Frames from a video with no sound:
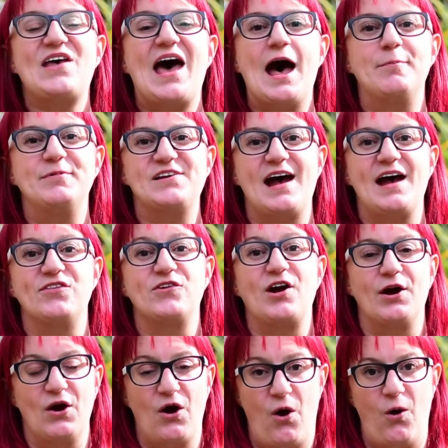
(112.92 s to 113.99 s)
habitats
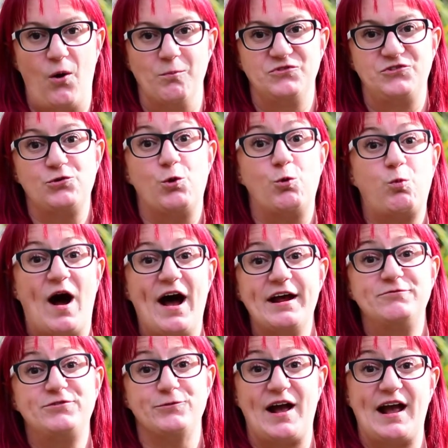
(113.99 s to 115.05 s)
are home to a wide
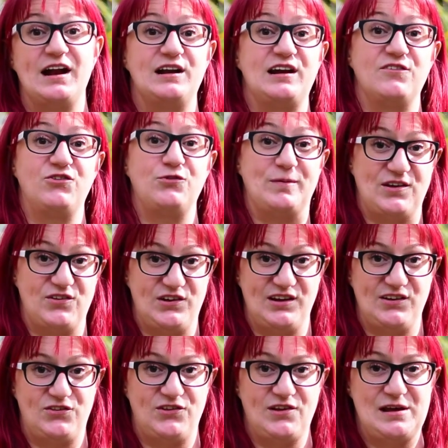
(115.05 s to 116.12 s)
variety of
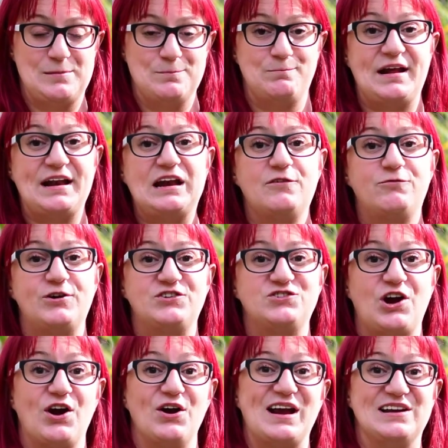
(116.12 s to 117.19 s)
species, many of which
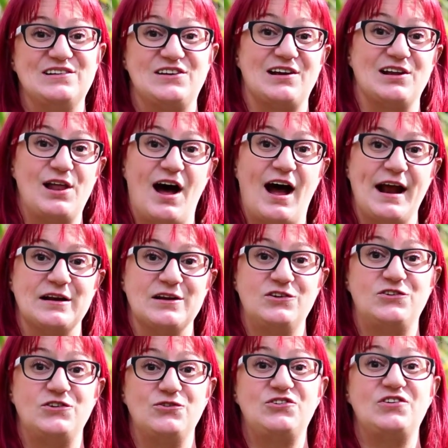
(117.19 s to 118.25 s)
are in decline
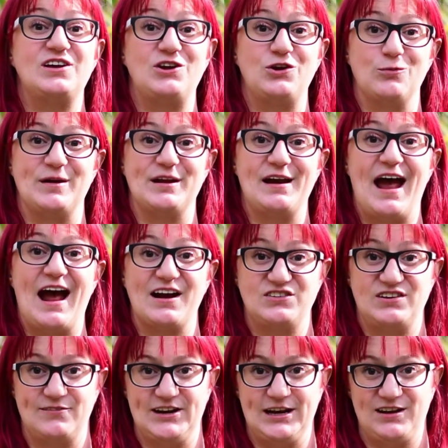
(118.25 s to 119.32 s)
due to human
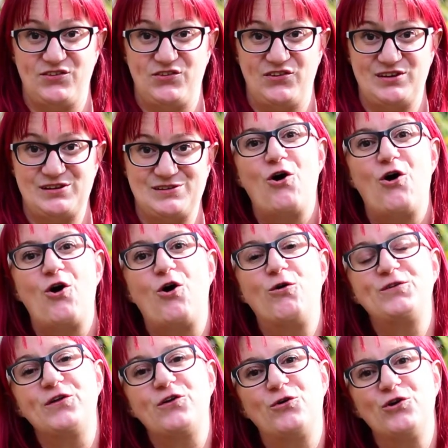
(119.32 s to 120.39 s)
activities.
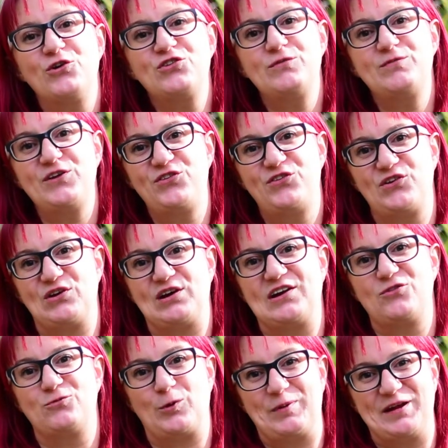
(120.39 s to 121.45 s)
Over the course of this
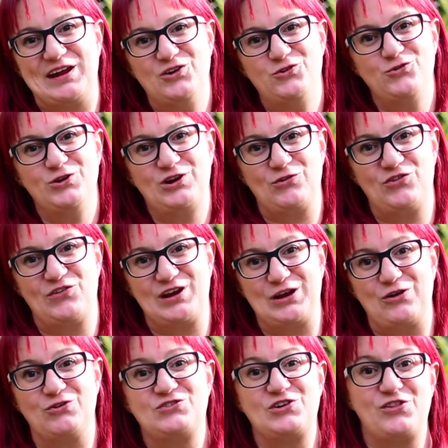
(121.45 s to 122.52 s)
series, we'll be introducing
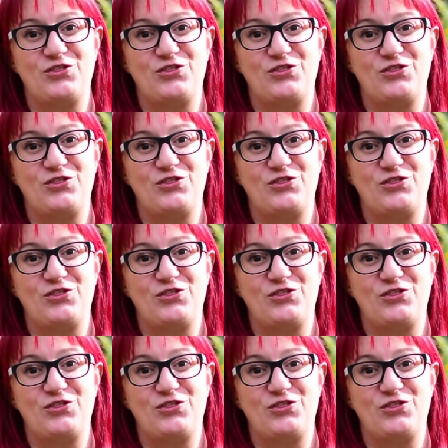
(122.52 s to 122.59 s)
you to